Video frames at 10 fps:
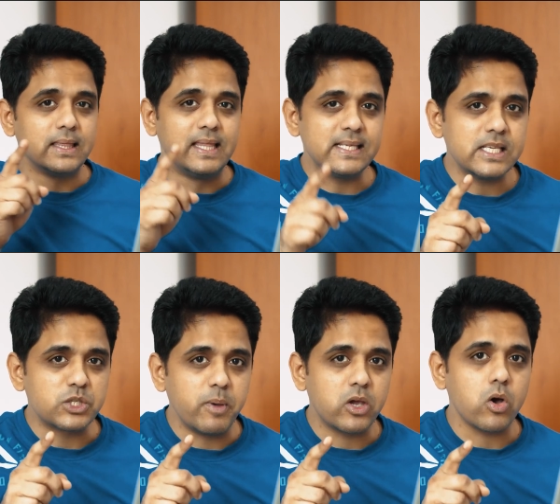This is
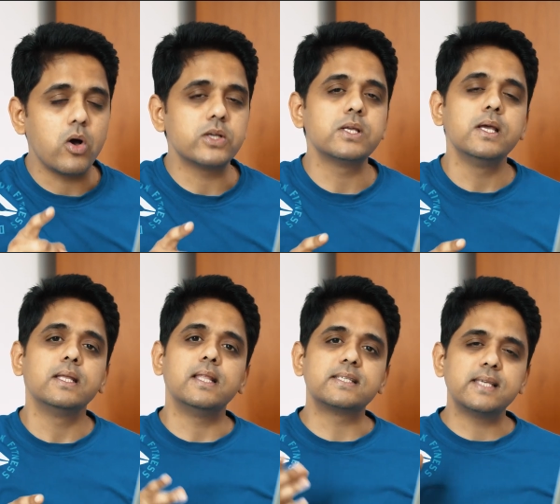because
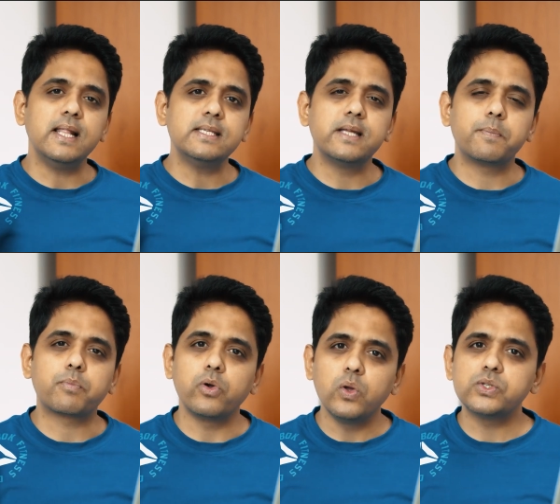the cells that
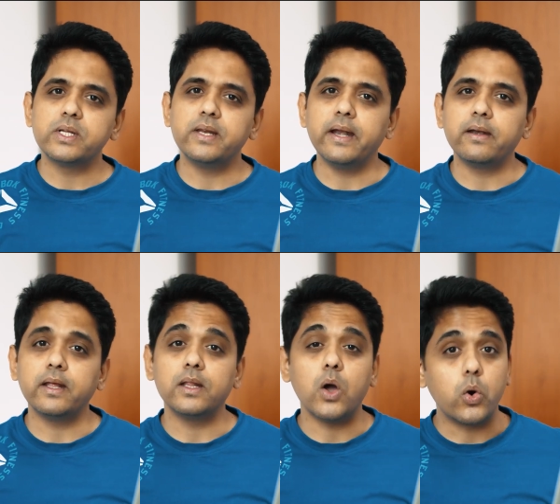produce the
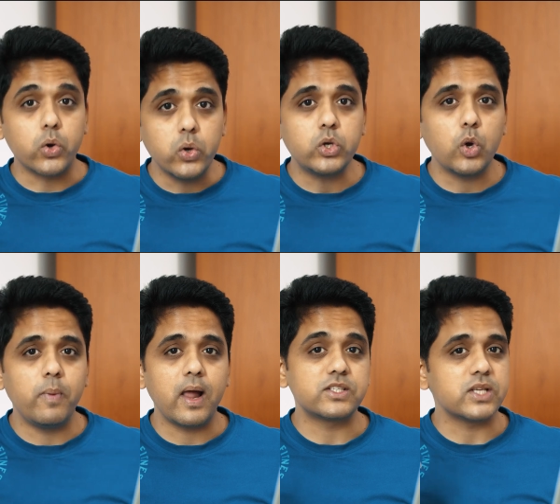dentin,
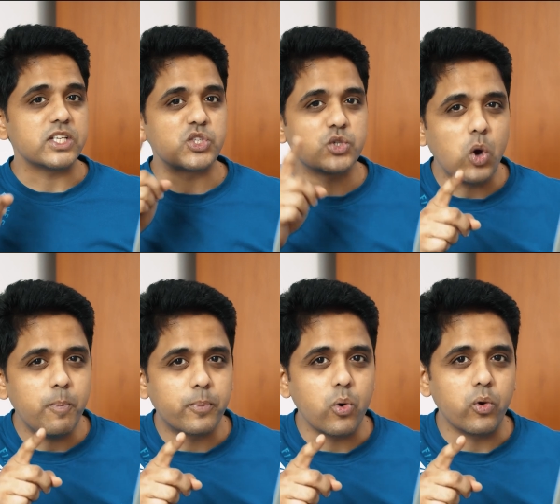odontoblasts, are so
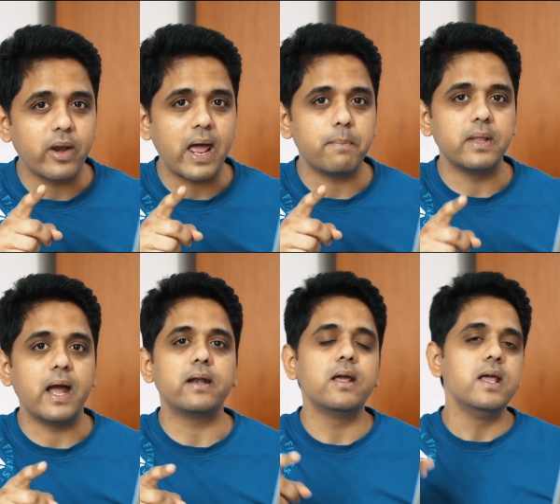programmed
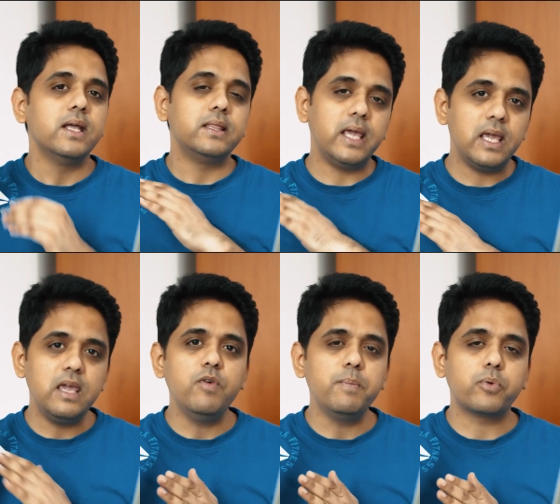that they
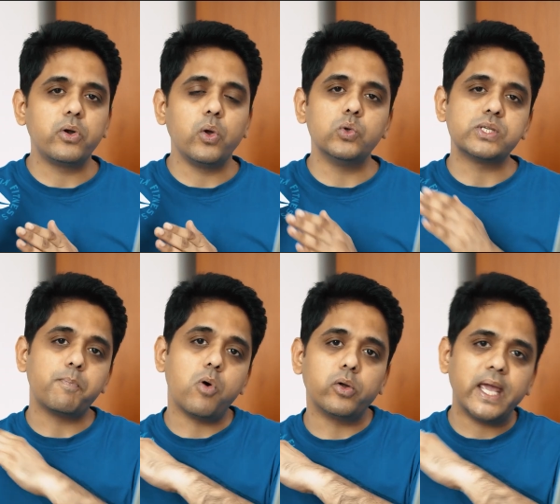even produce
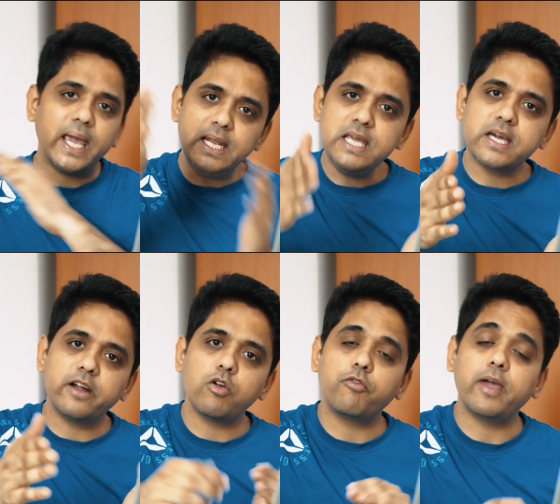upon any
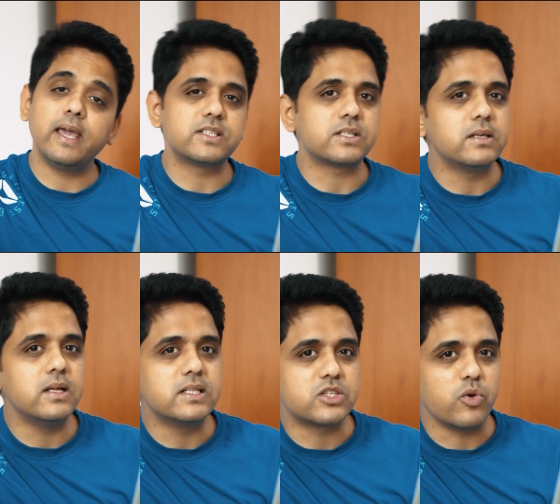kind of
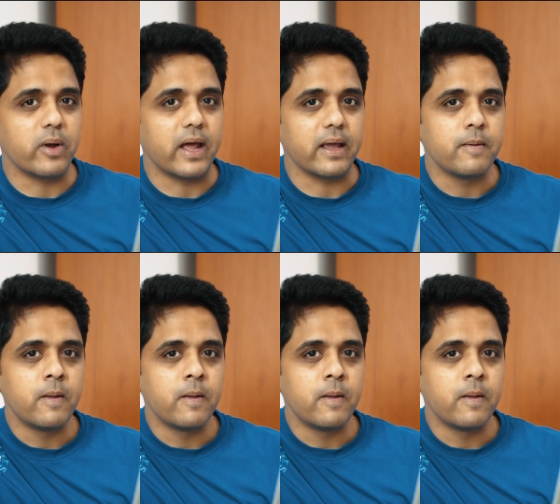external stimuli.